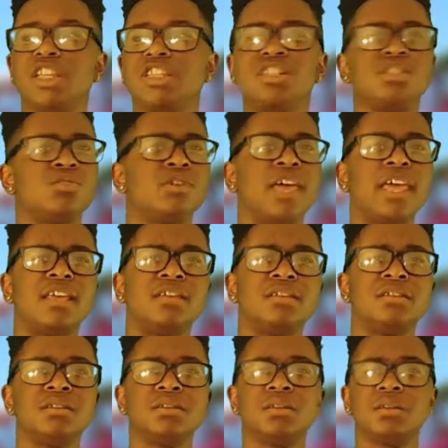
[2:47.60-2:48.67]
It's okay.
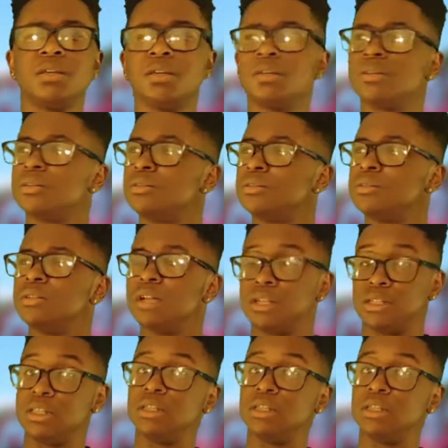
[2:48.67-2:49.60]
I Like